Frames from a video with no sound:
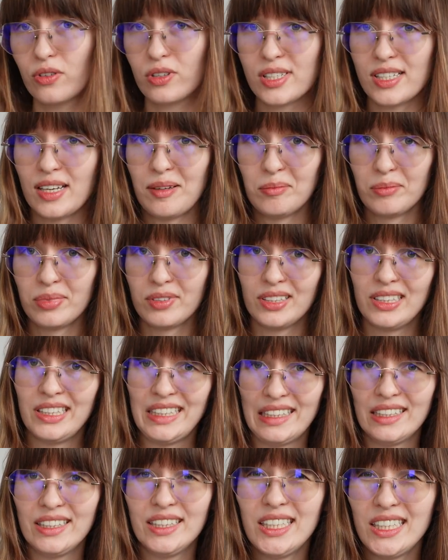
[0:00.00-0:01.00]
example,
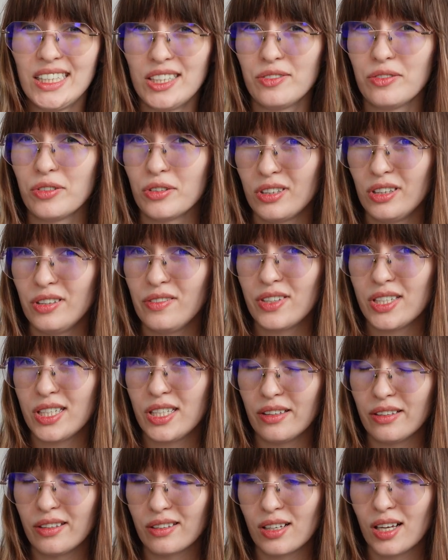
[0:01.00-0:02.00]
knitting foliage
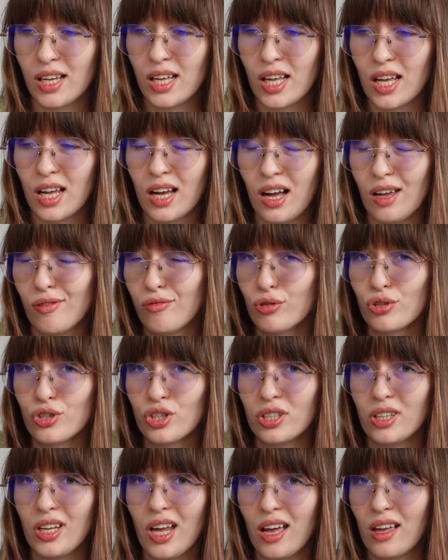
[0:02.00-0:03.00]
silk, I wash
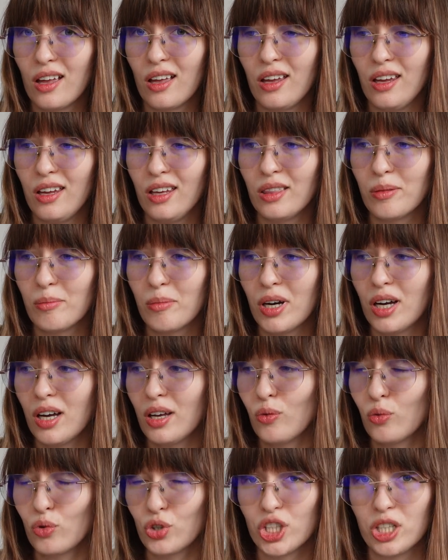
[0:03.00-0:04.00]
in
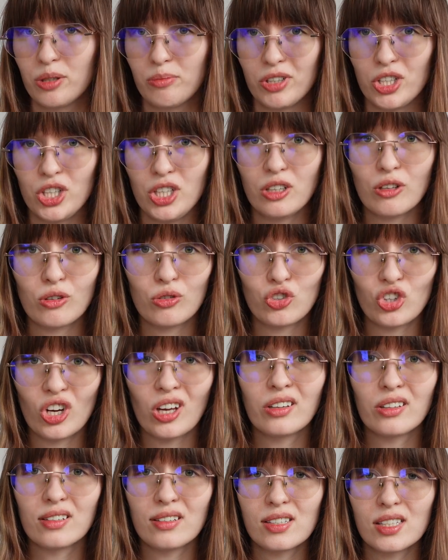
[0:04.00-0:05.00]
my washing machine on
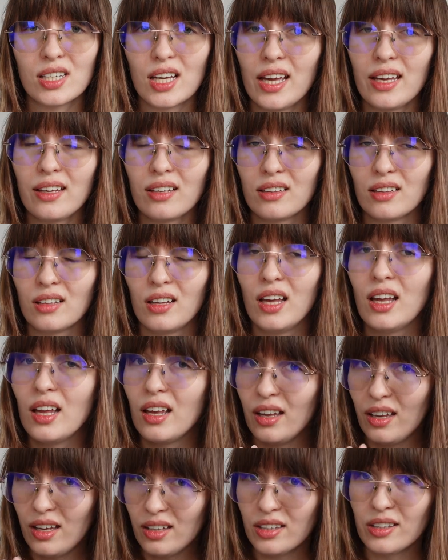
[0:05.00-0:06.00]
gentle cycle.
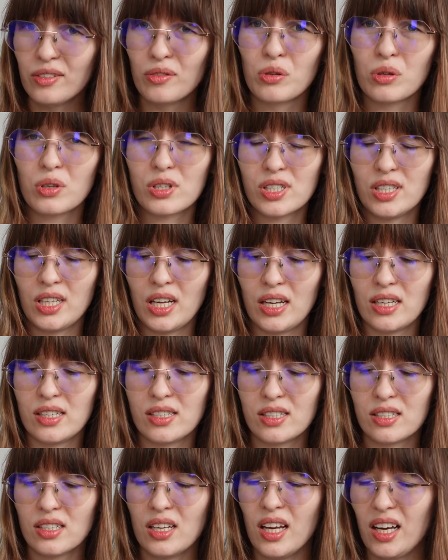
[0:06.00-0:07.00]
It works
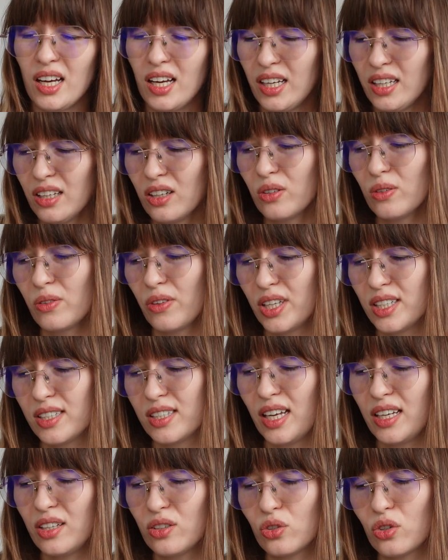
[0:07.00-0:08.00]
nice. I know that
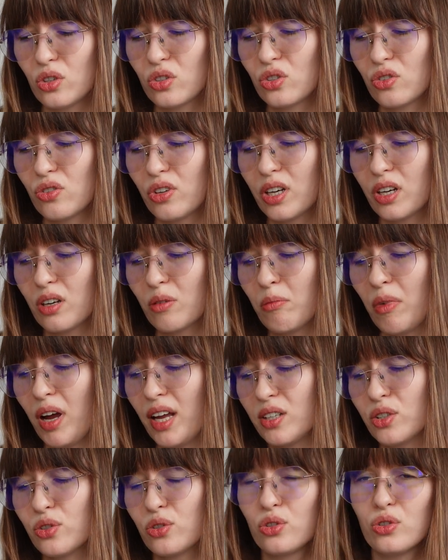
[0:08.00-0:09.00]
they don't
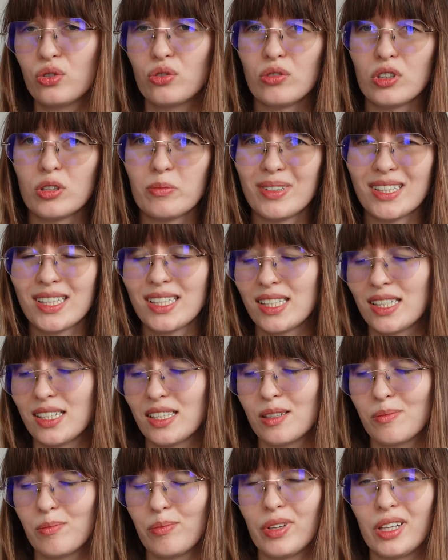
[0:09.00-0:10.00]
recommend to do it, but this
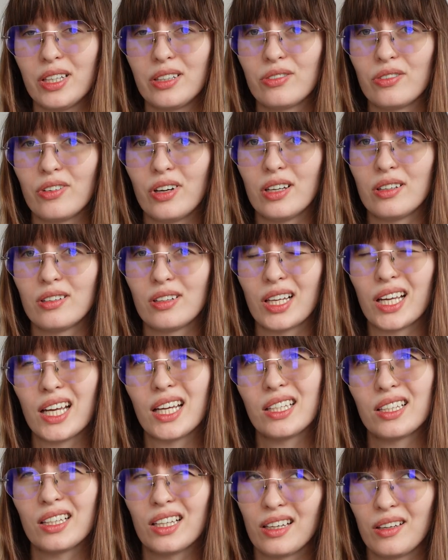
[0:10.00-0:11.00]
is a plant
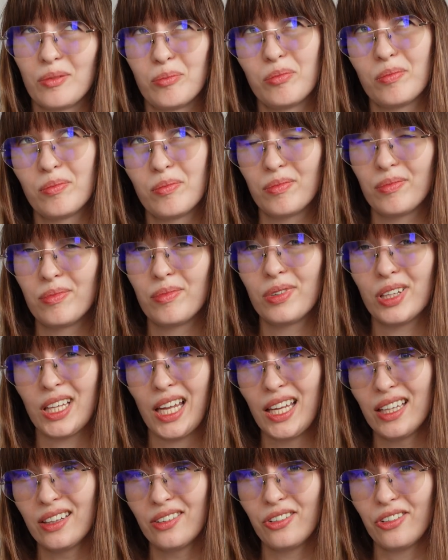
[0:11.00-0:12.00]
kind of like
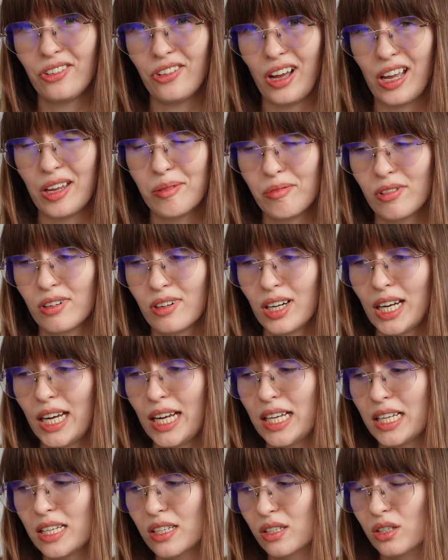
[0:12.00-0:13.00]
plant fiber,
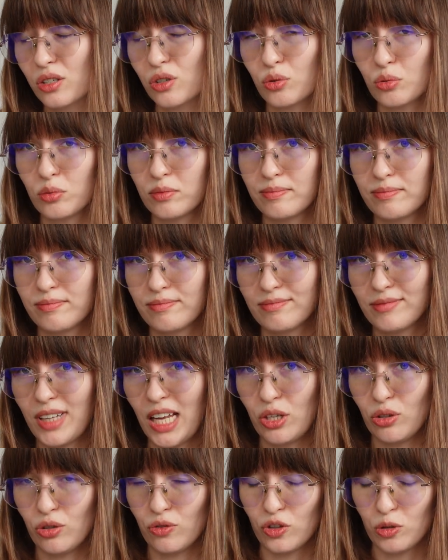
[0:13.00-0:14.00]
so I
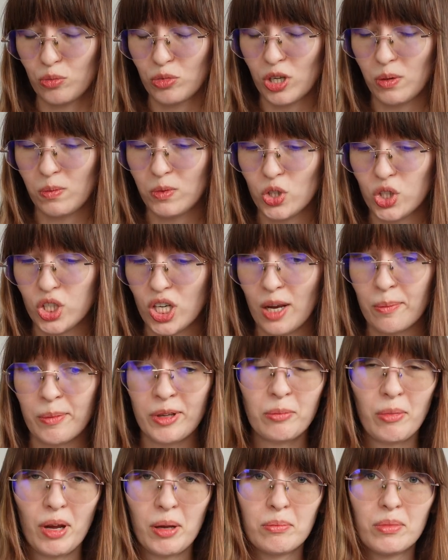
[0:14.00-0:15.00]
do it from time to time,
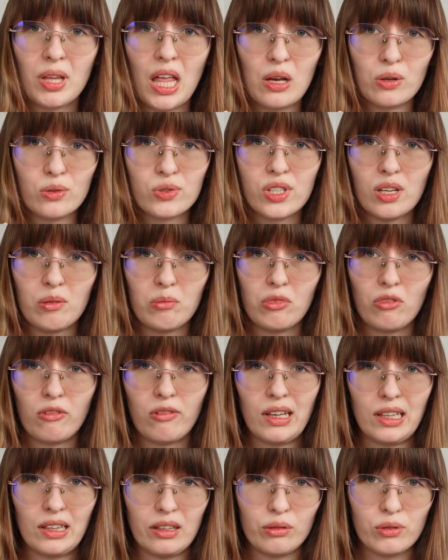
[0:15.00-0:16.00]
and my blouse number
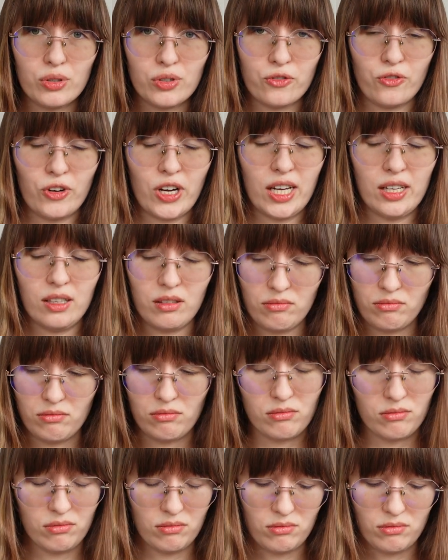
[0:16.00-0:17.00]
1 looks fine,
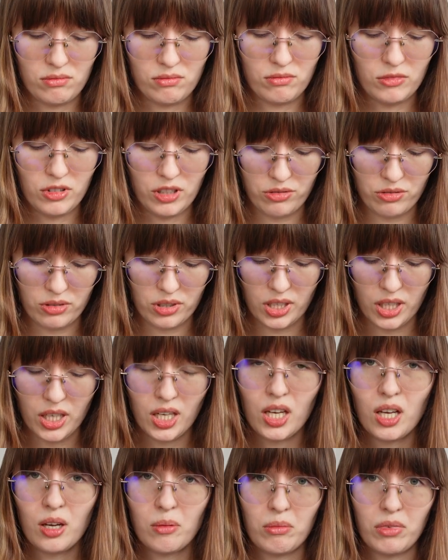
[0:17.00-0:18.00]
literally.
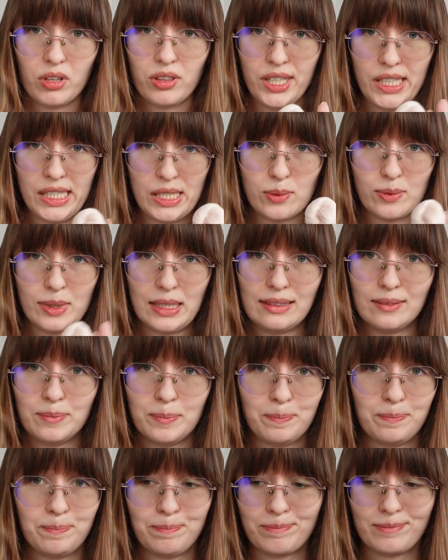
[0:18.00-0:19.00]
But this
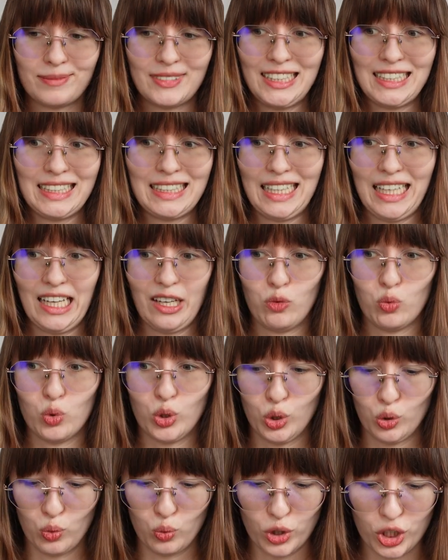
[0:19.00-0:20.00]
one I
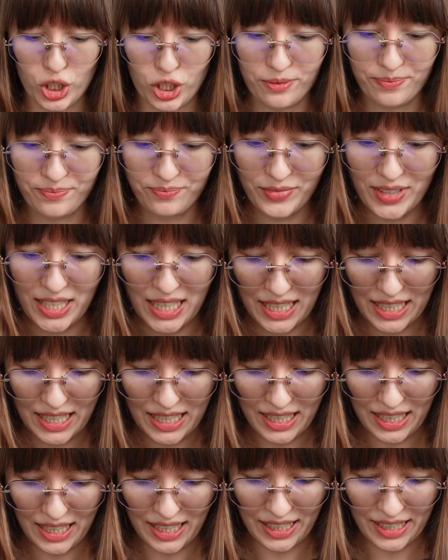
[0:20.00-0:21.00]
won't wash,
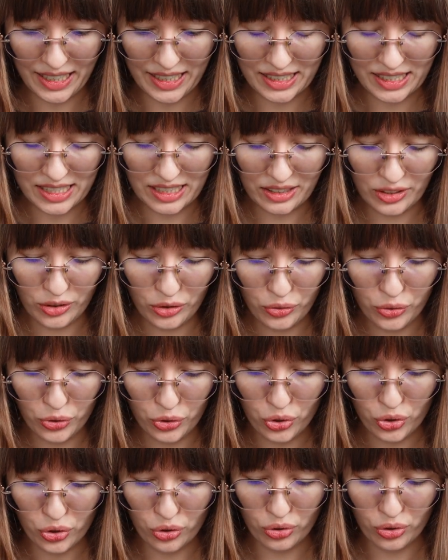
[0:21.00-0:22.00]
I can tell you for
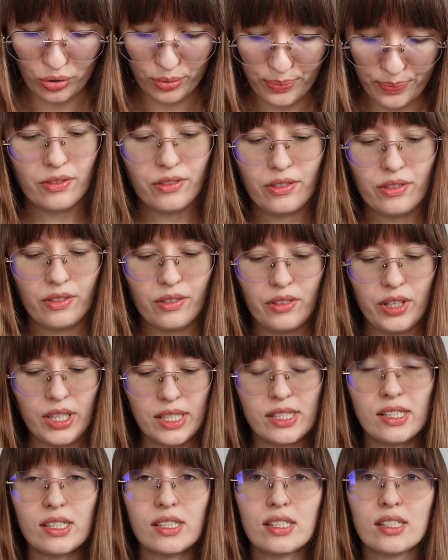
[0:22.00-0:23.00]
sure.
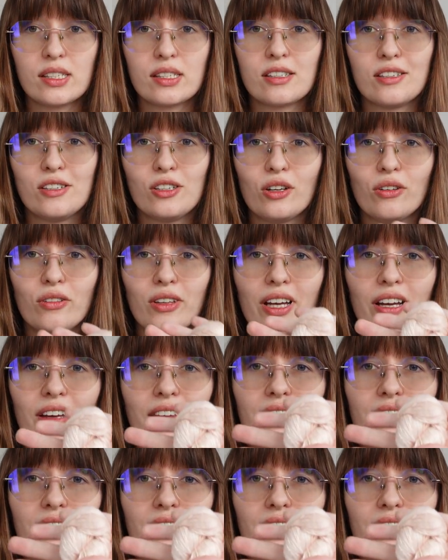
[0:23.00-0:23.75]
This is, you know, like